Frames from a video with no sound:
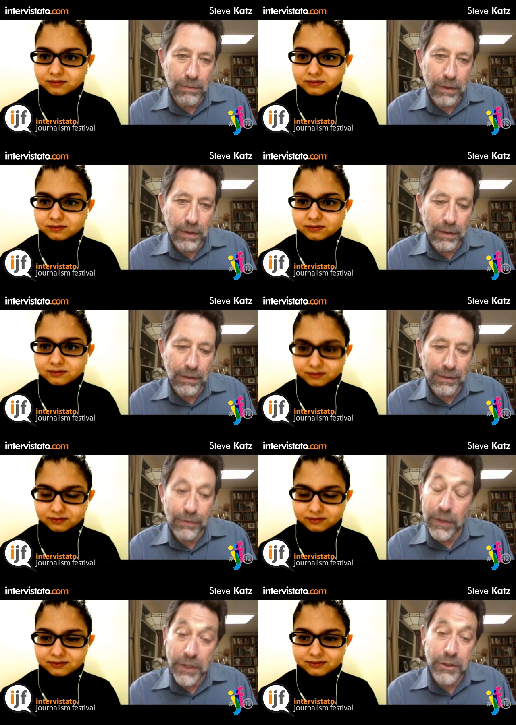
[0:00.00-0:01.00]
Speaker 1: uh,
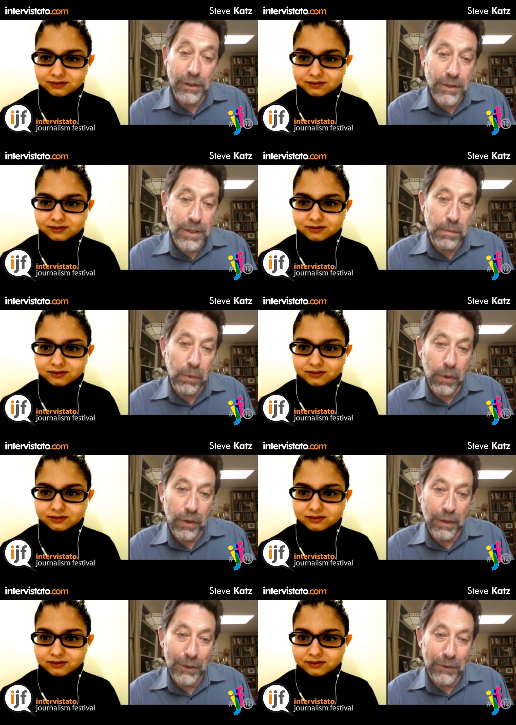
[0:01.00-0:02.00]
financially
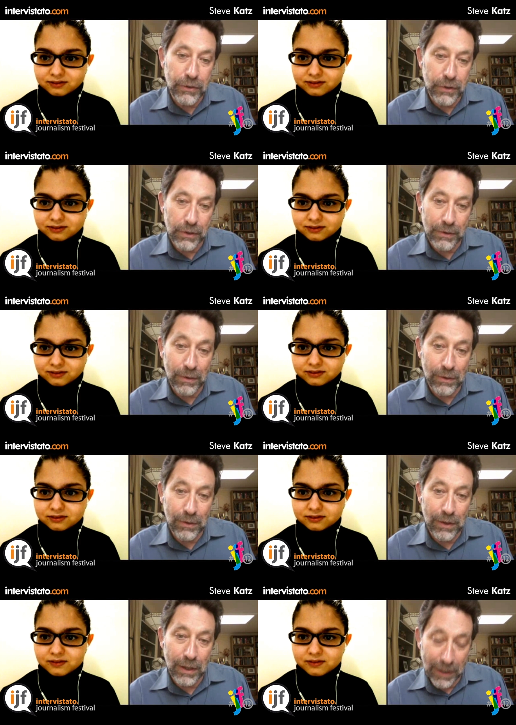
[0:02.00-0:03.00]
supporting mother
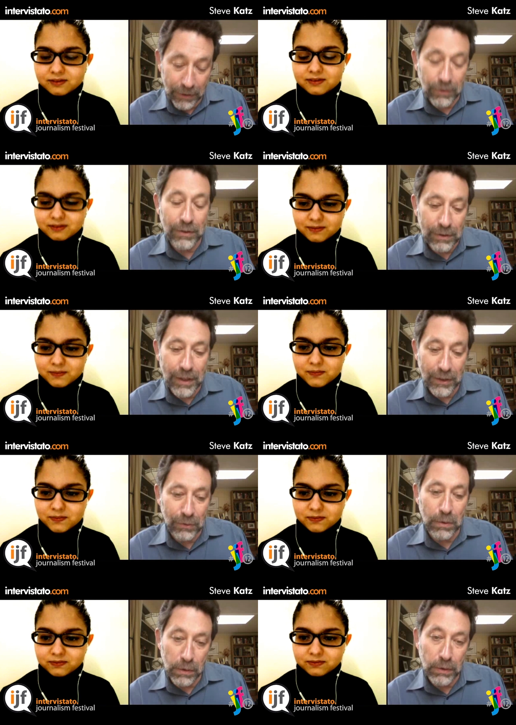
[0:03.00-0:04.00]
jones and that's
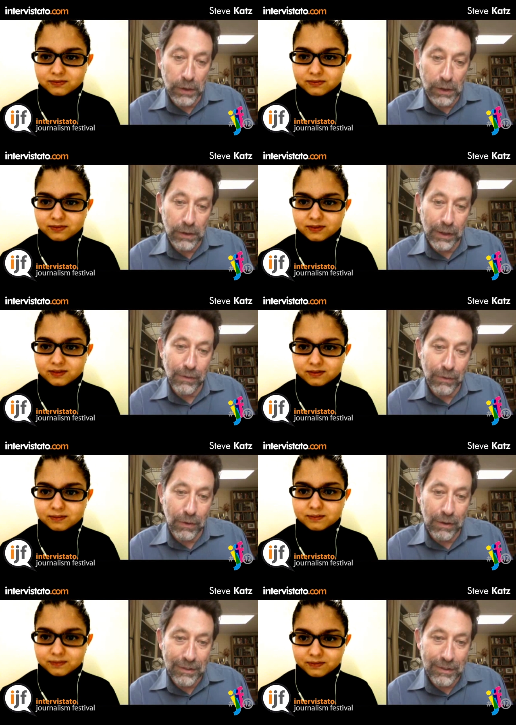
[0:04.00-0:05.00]
that's what we're really looking
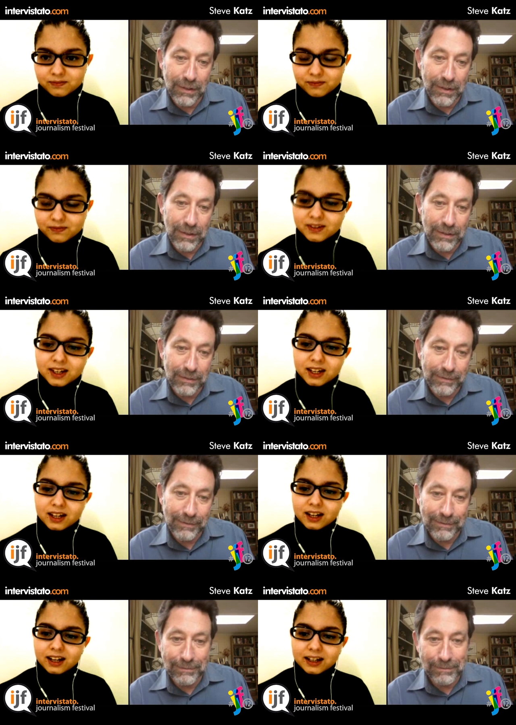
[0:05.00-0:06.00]
for
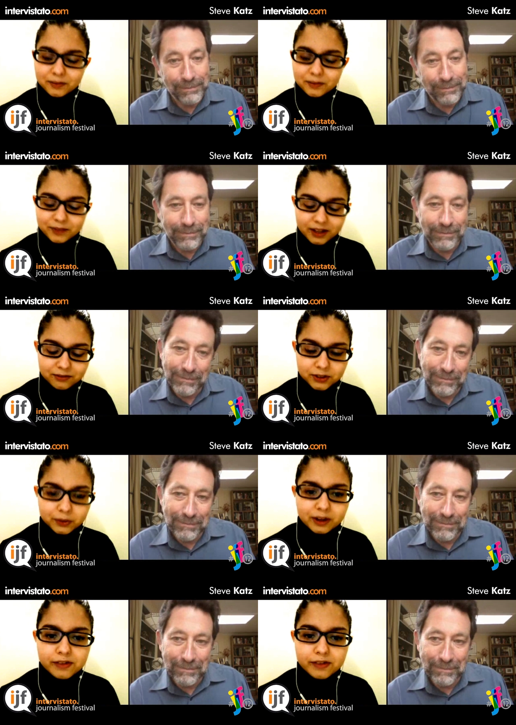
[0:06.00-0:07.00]
Speaker 2: um, in
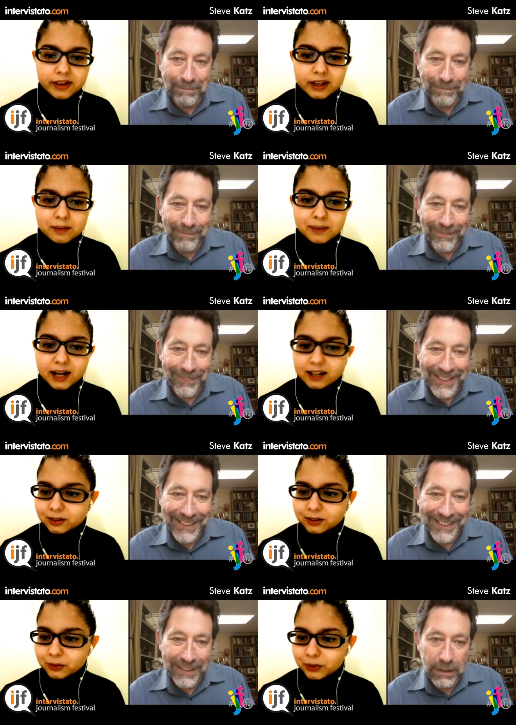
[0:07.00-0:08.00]
view of the
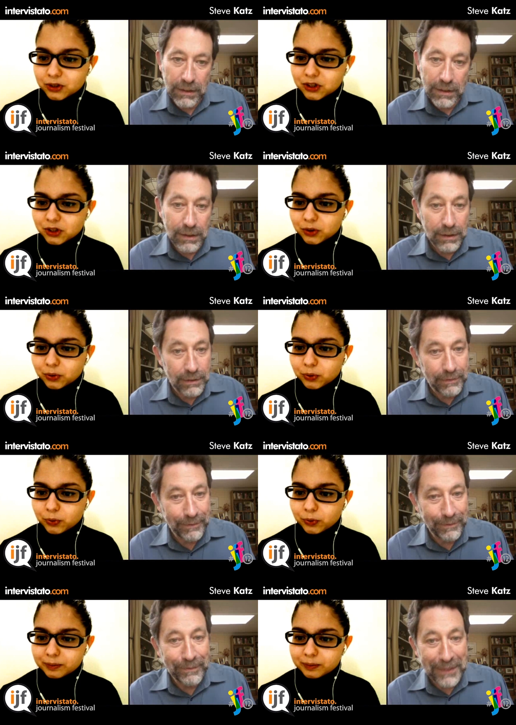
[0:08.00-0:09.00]
panel which you
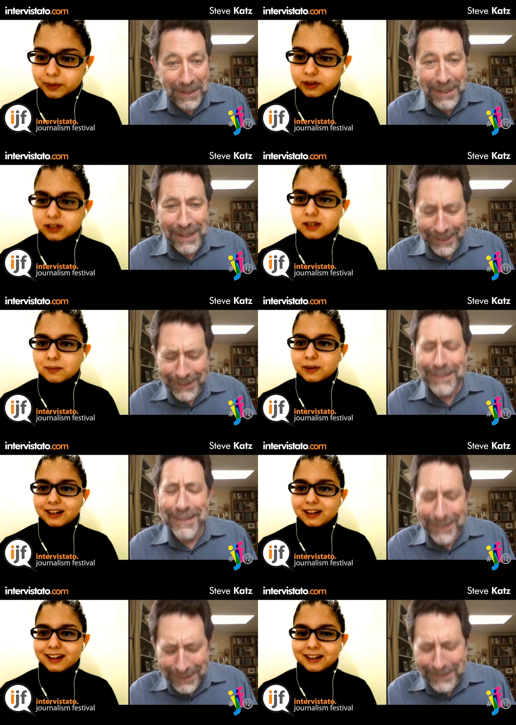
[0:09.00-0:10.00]
will
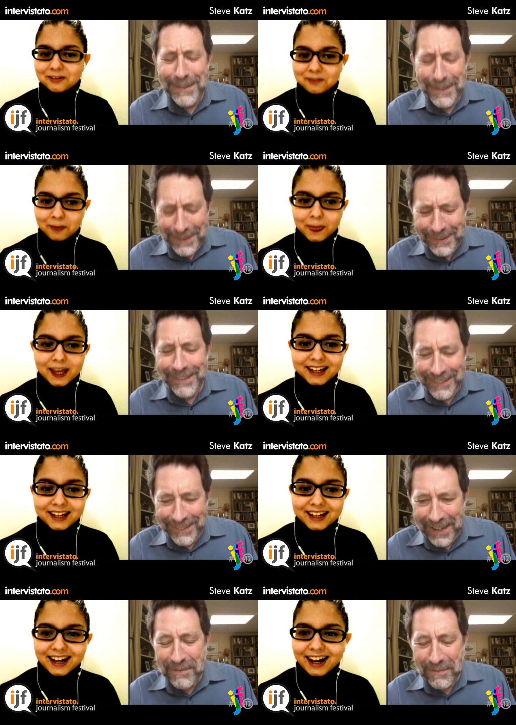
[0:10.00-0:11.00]
participate in,
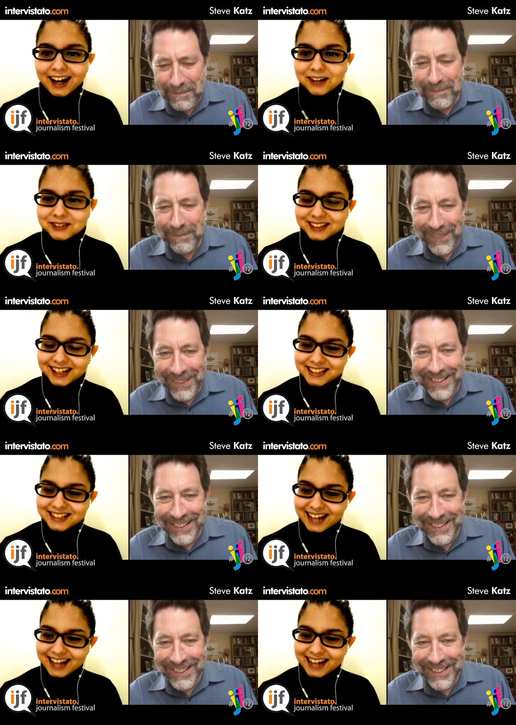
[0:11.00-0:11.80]
yeah. I would like to